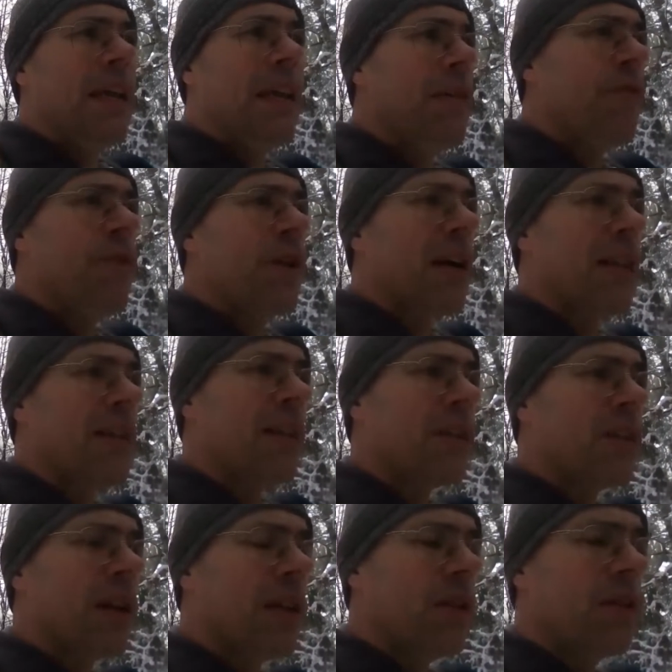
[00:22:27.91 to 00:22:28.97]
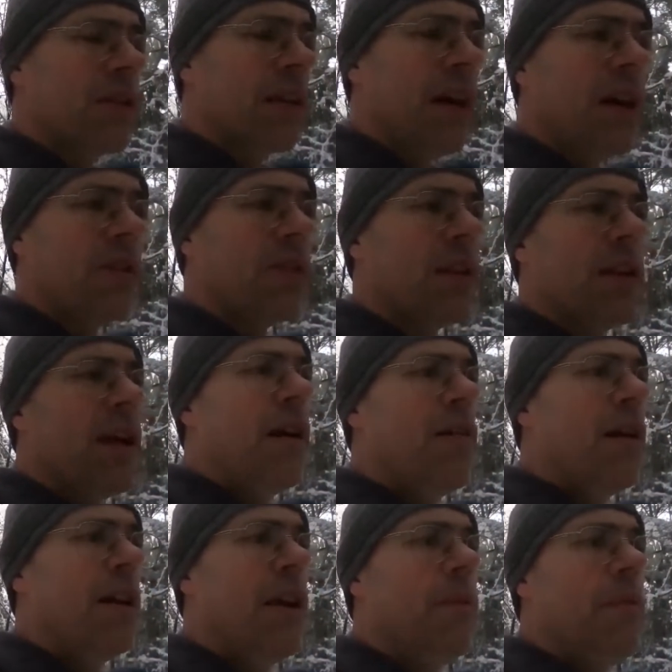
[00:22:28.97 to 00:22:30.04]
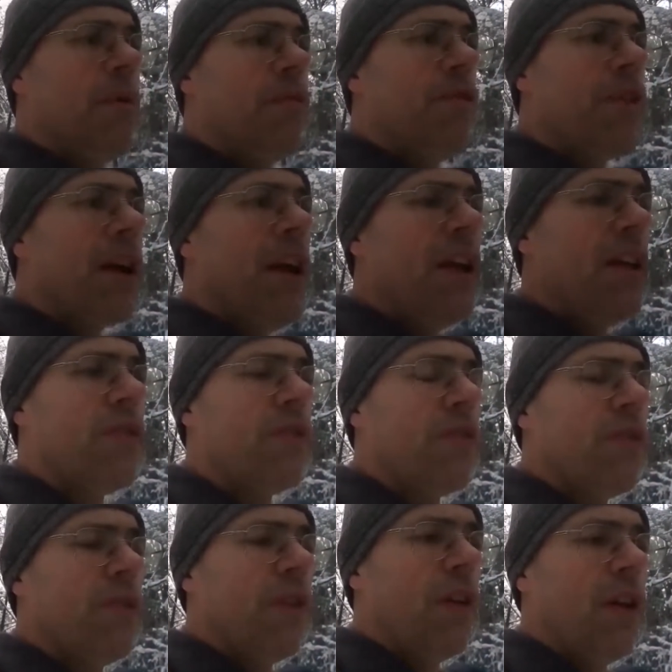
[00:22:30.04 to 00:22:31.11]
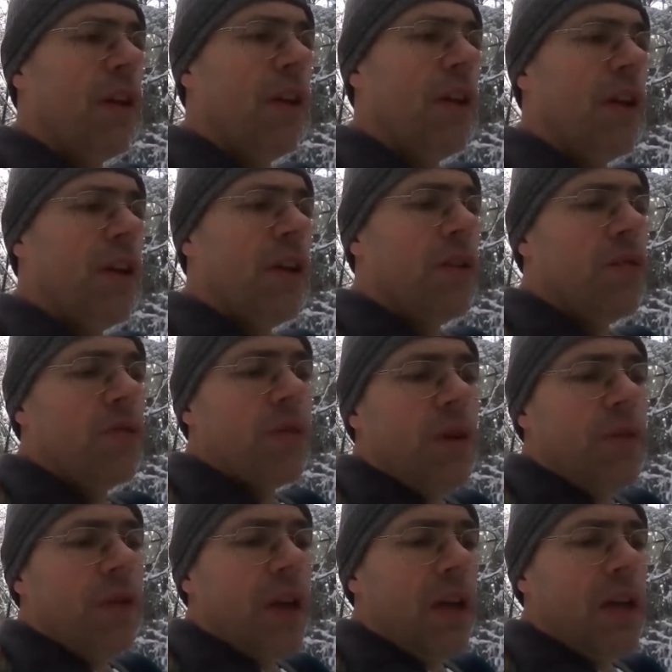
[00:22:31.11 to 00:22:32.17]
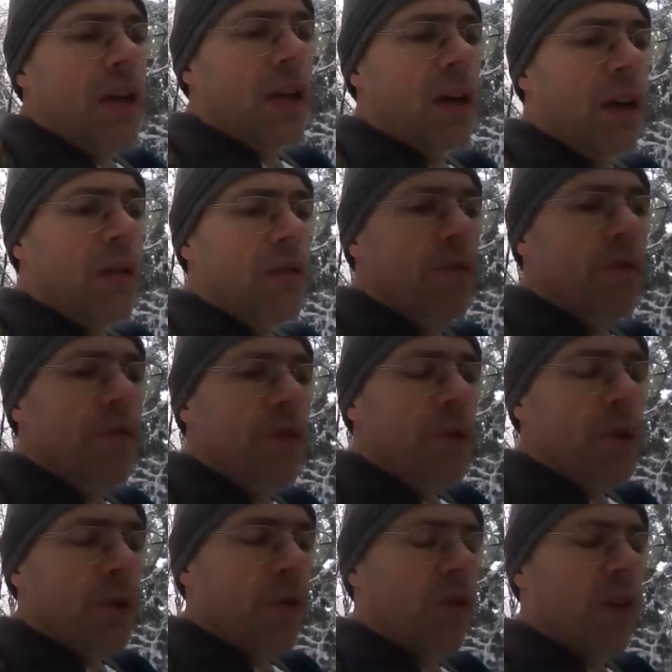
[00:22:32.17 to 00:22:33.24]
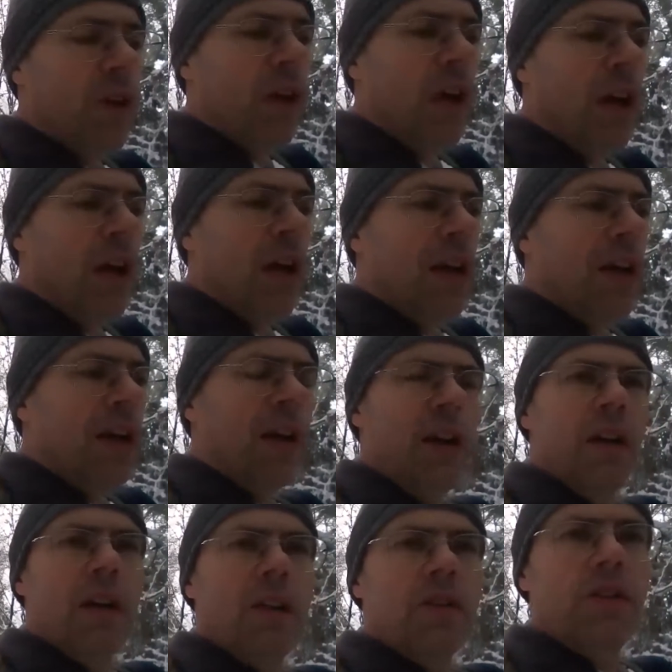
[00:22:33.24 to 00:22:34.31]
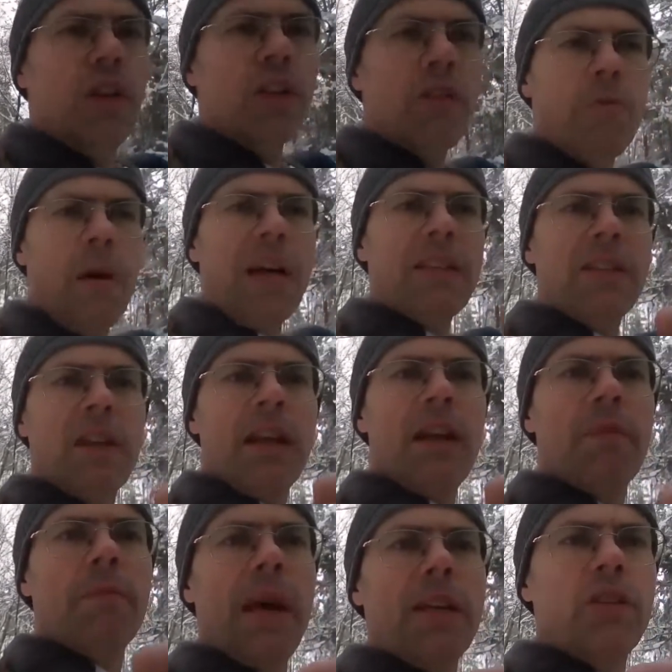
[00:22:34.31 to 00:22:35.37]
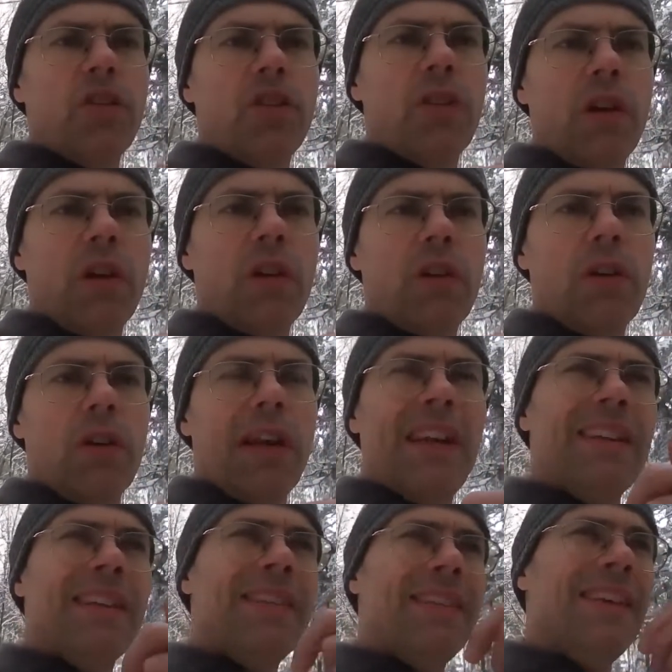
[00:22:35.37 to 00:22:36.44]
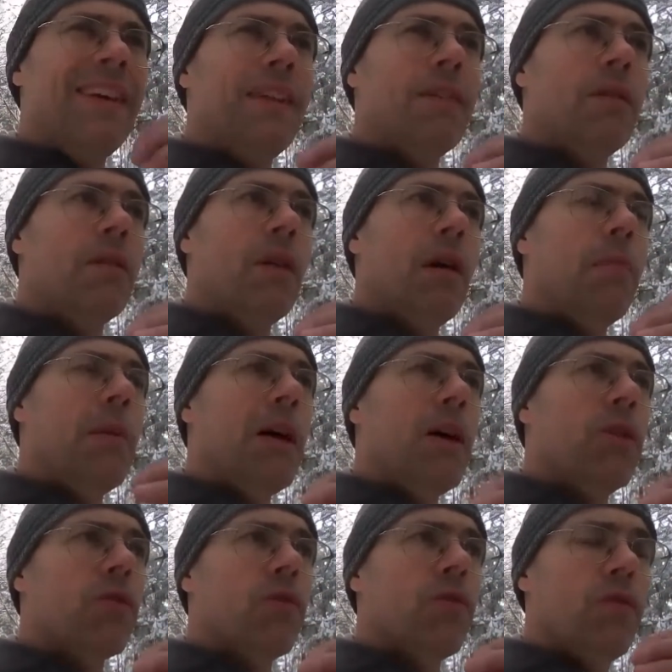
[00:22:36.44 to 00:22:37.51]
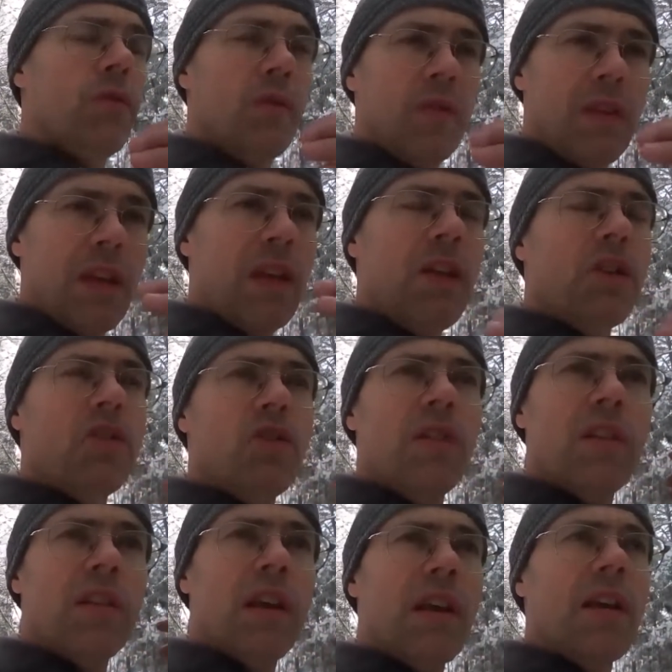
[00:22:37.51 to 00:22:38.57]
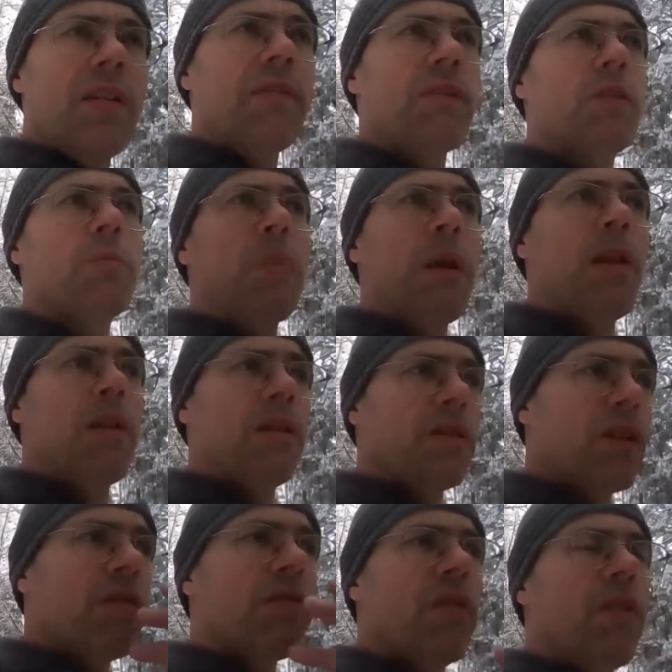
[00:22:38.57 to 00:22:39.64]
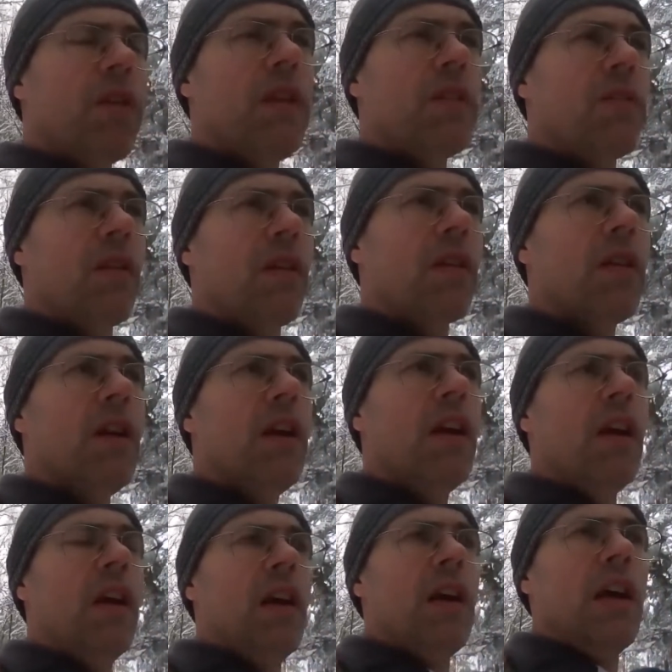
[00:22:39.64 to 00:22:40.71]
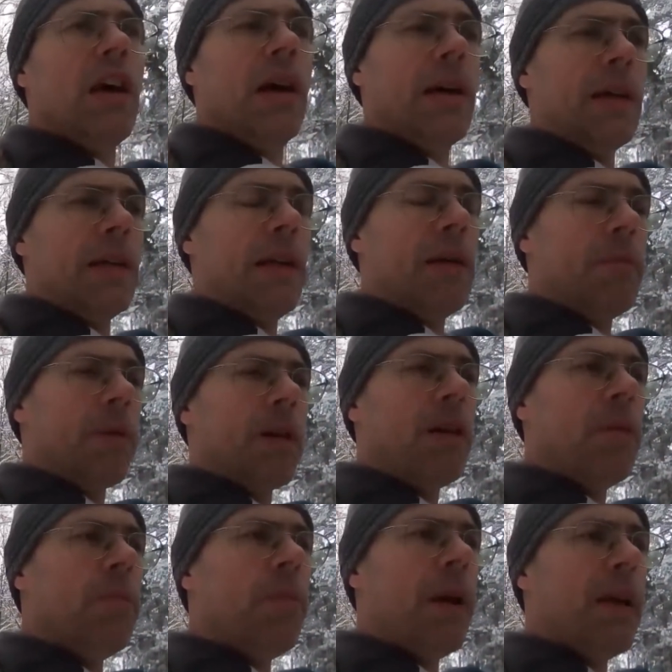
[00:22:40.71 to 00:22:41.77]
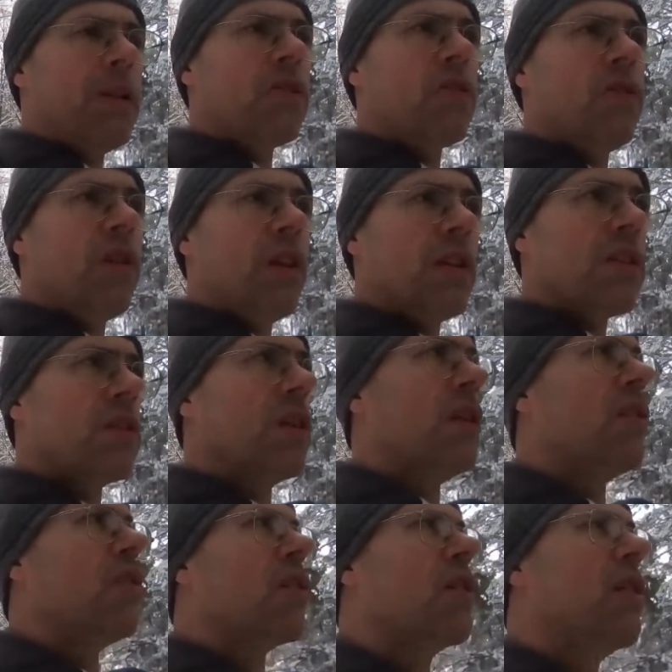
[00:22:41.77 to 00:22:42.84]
if you had this kind of sound and now I am afraid uh, to give you any kind of food. Just once I have mentioned her and then about the issue that I have experienced after eating uh, her pastry inside of the